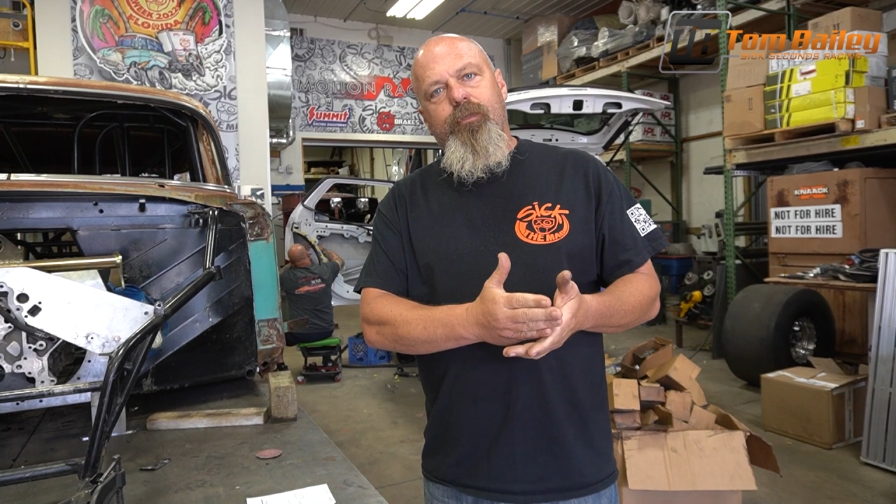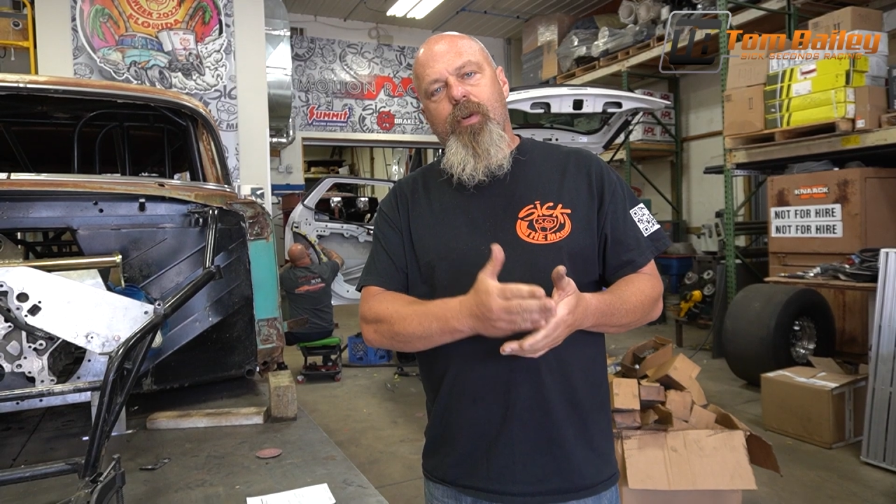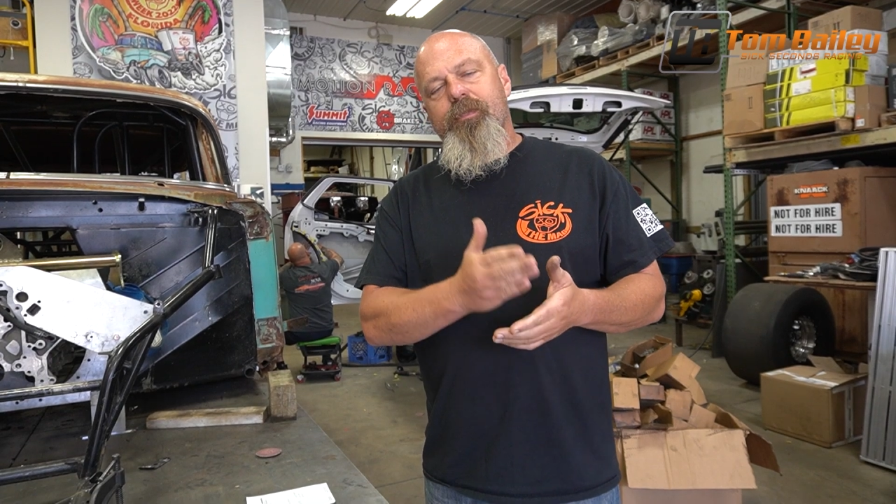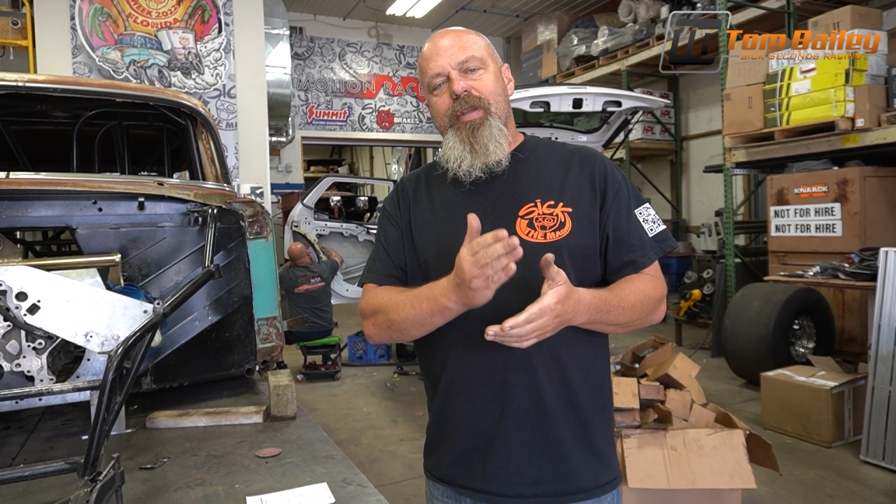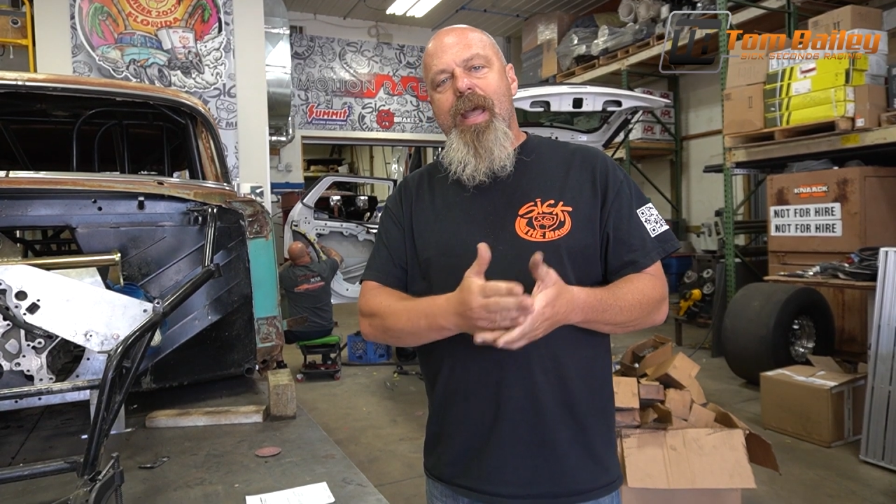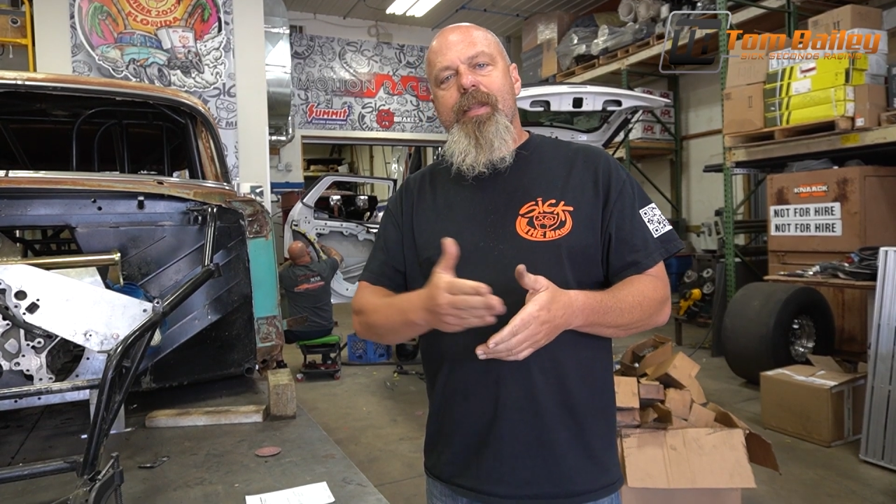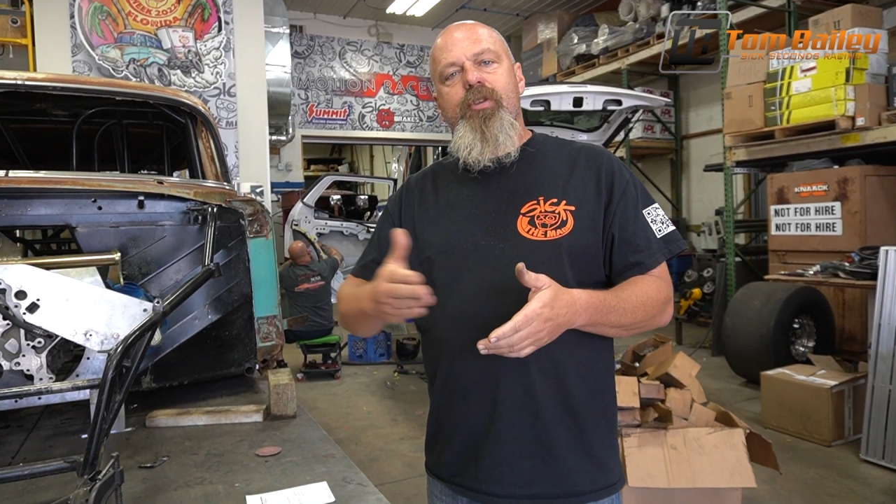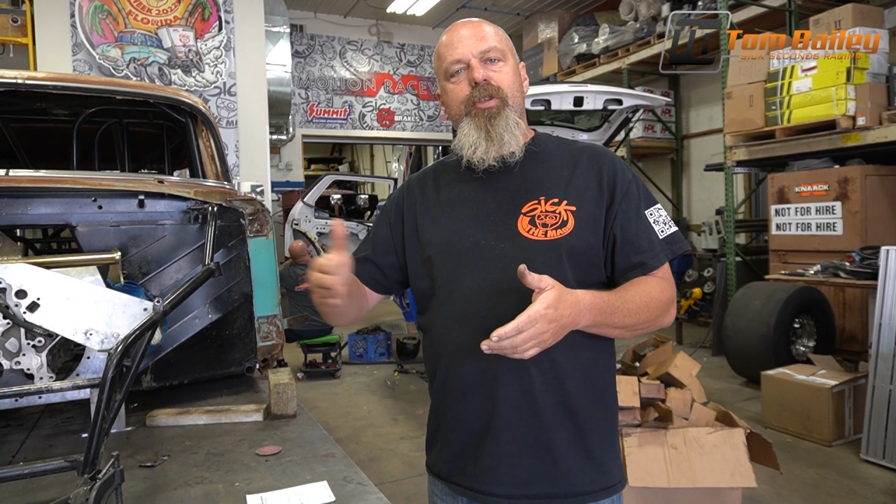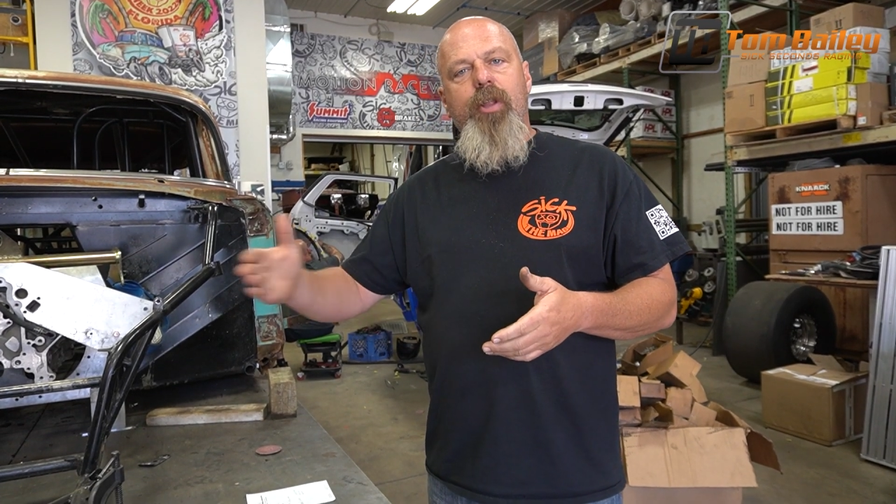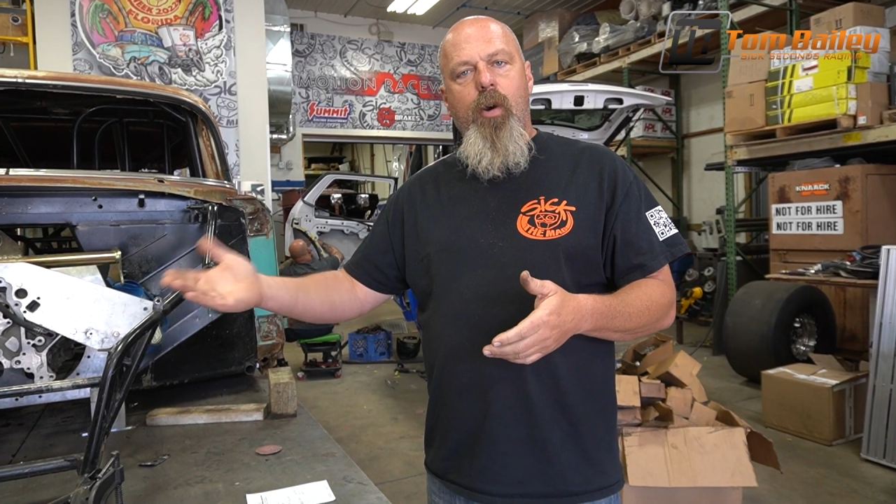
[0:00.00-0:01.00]
from 10
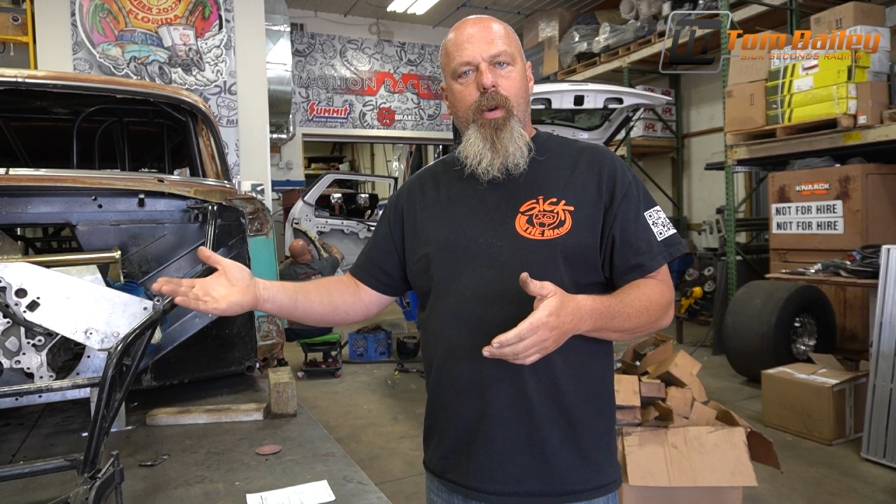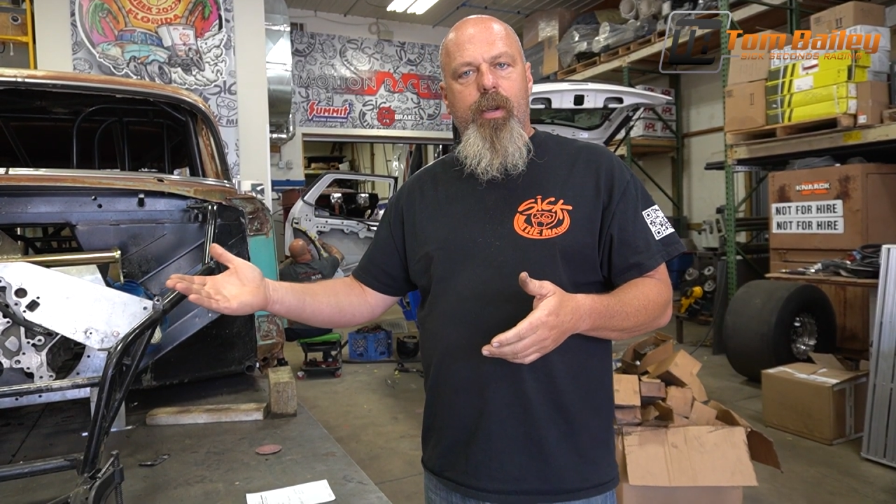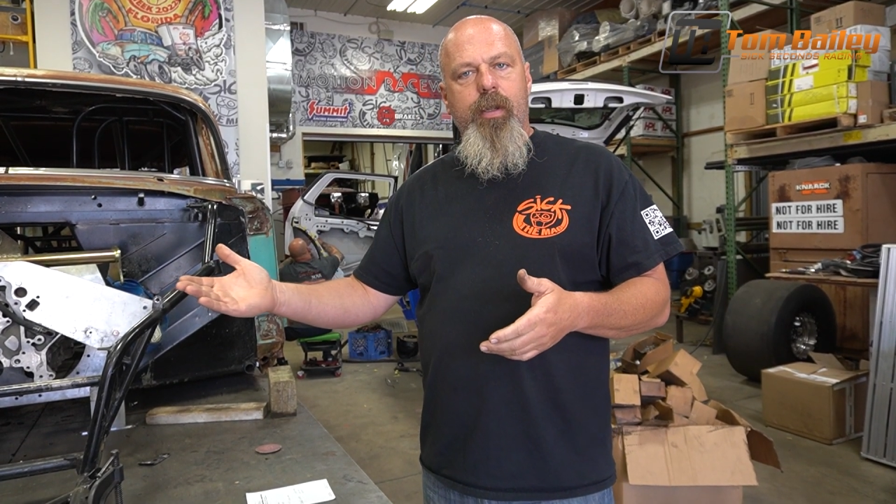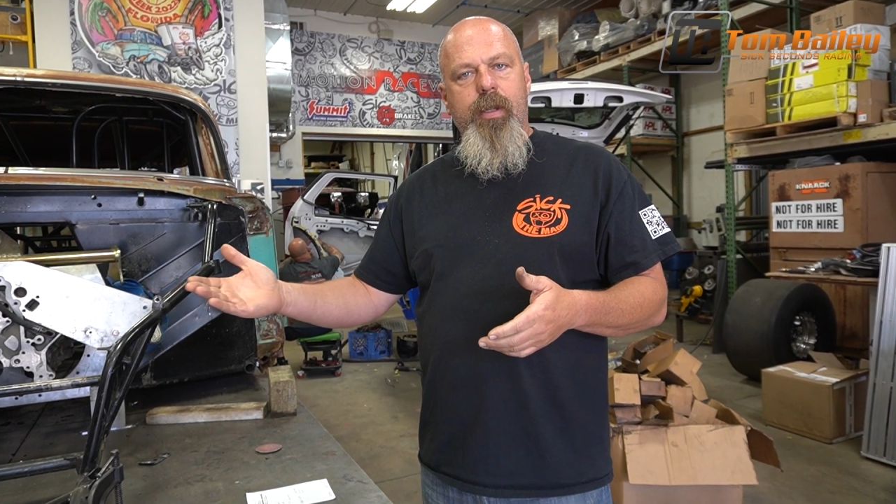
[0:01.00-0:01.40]
and slower.